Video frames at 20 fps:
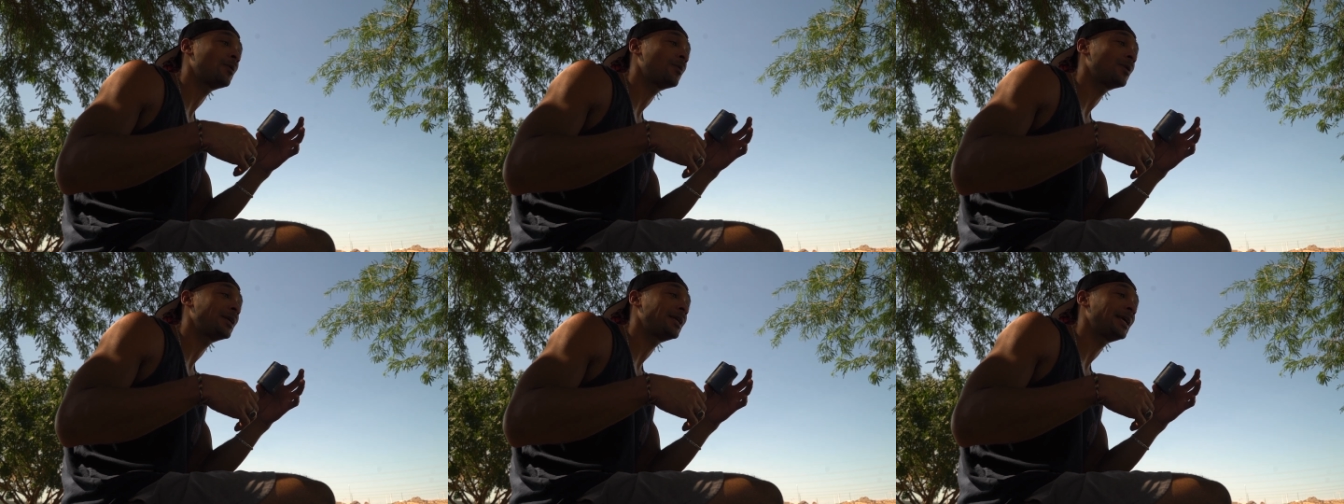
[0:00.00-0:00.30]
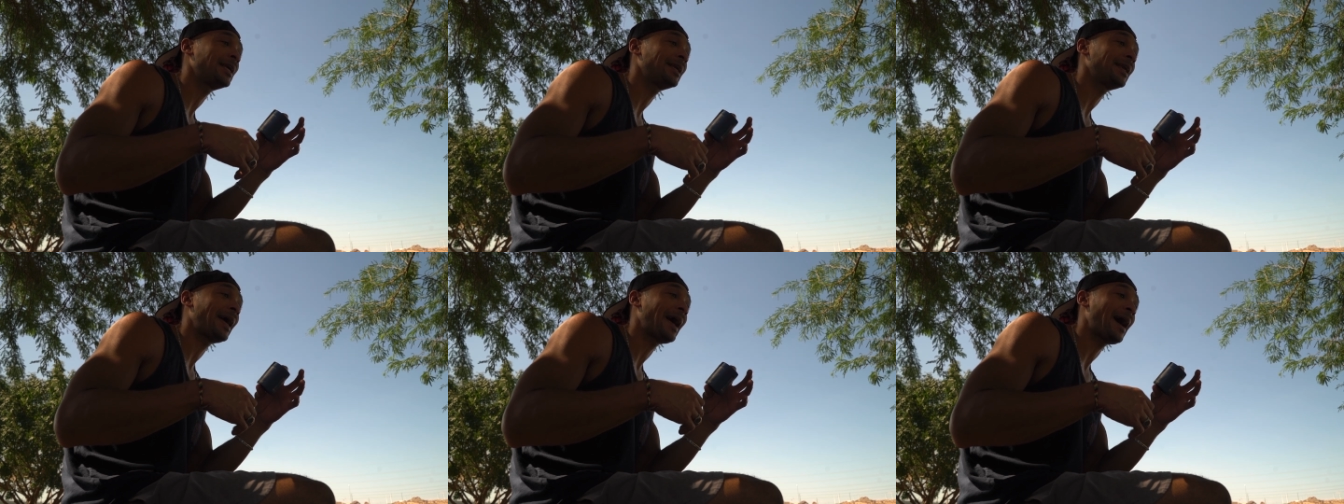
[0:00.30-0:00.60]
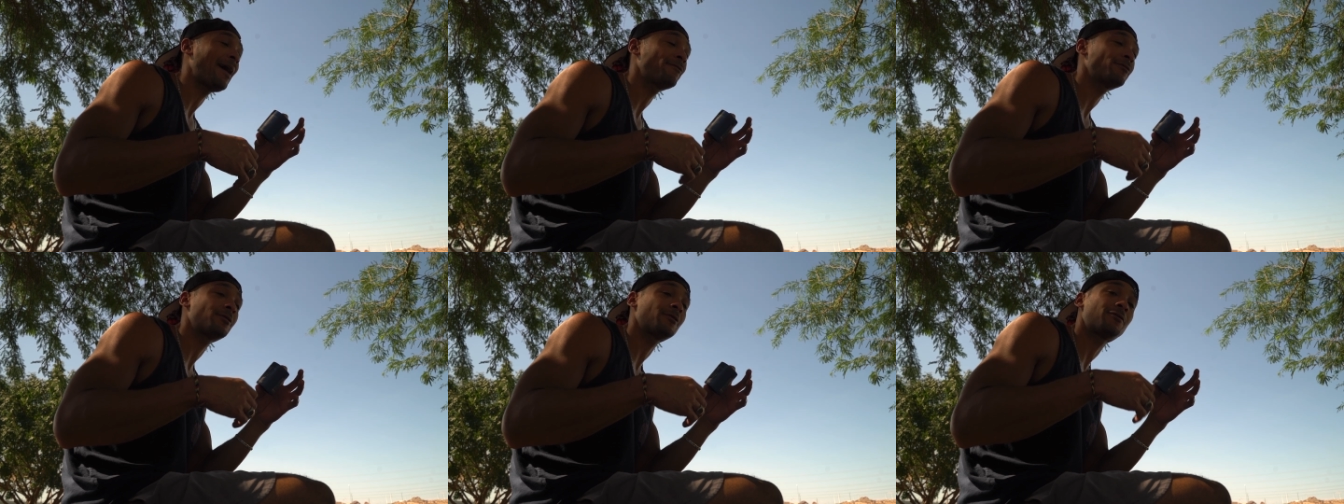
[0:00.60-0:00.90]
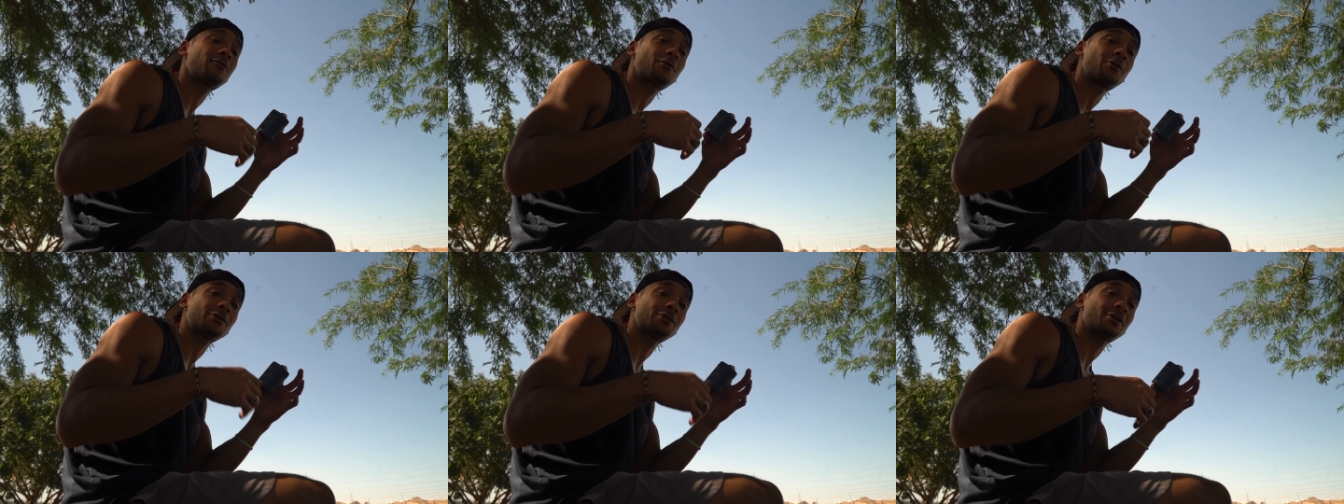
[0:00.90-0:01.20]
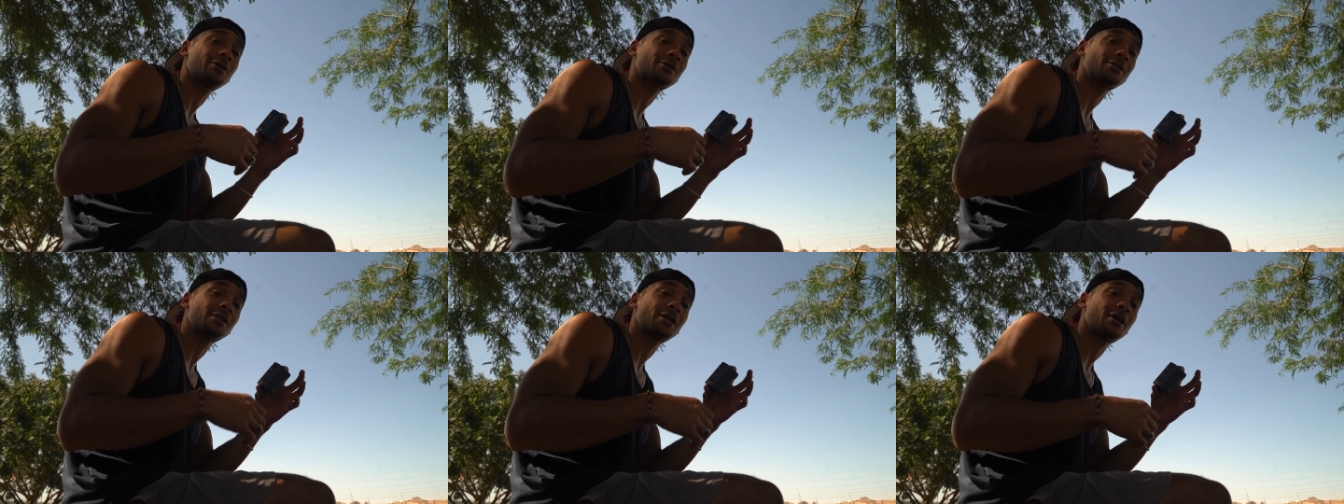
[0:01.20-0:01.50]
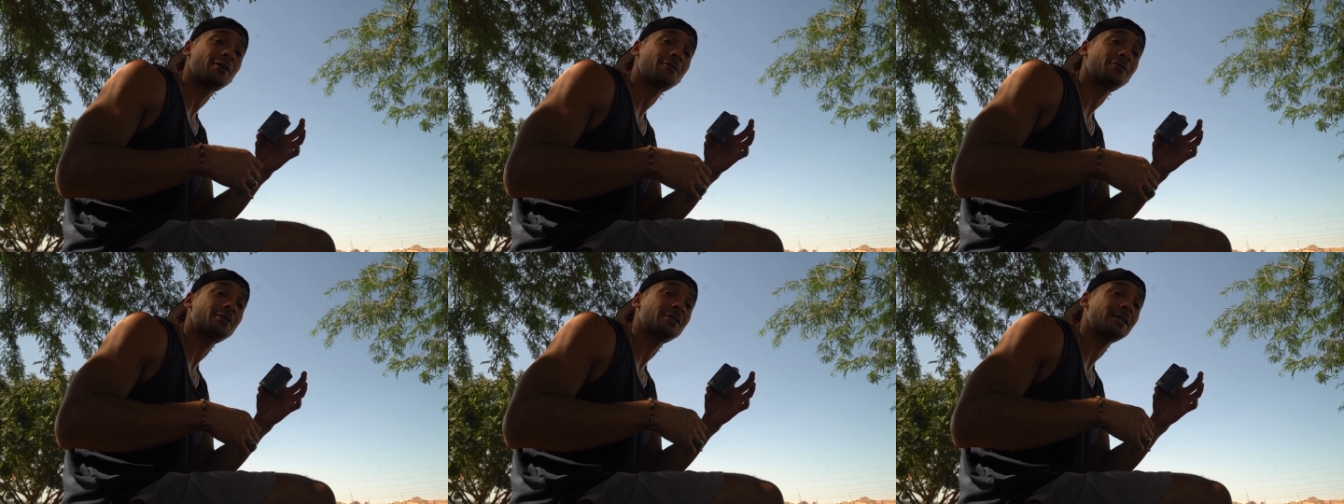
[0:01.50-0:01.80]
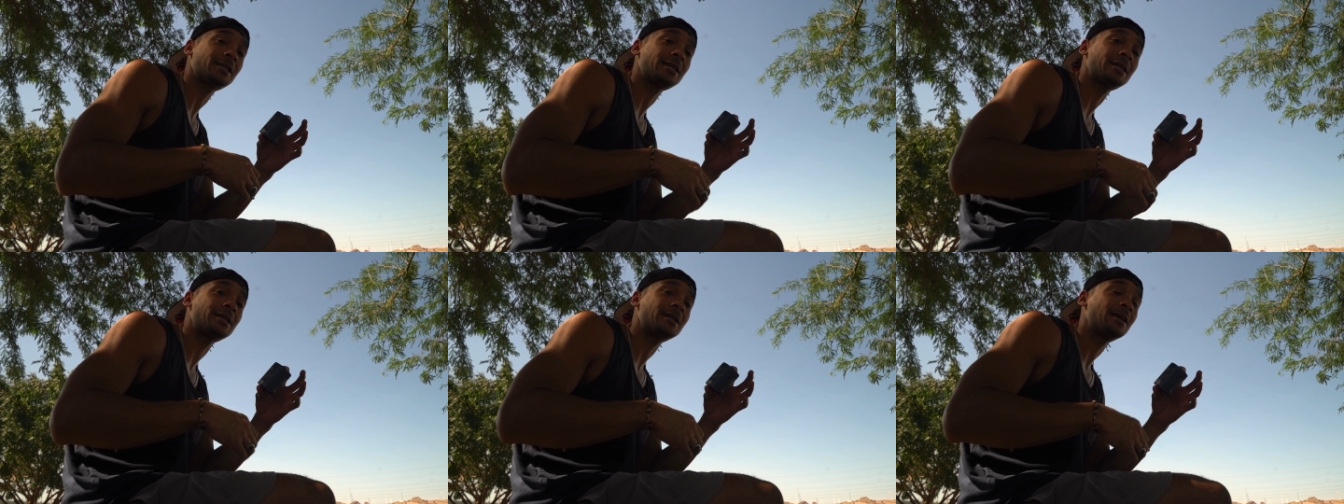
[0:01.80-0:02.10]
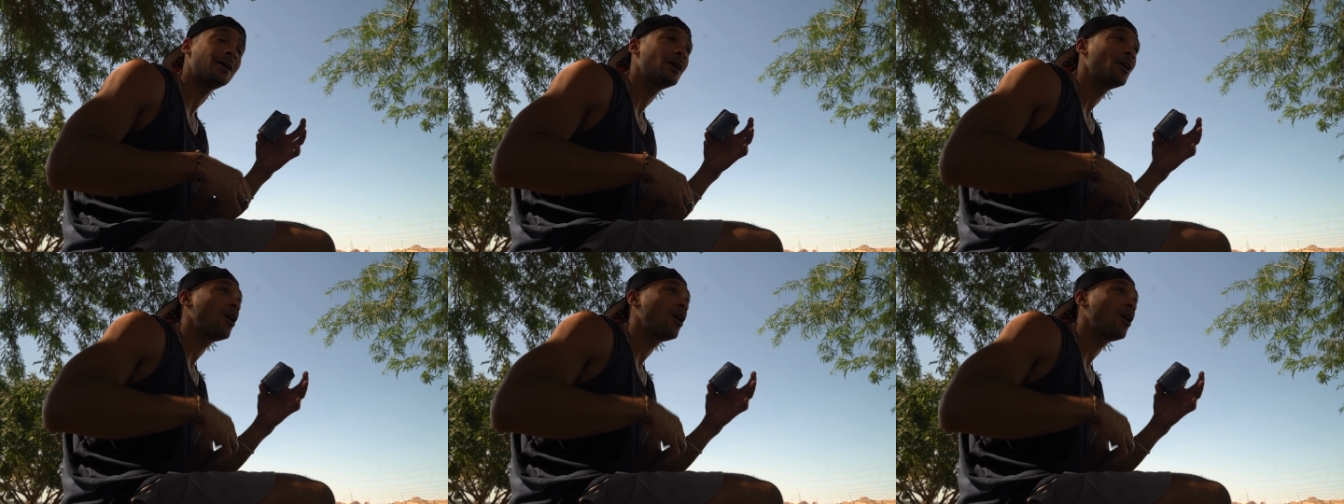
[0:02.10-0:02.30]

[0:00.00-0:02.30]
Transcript: we didn't have to force ourselves to eat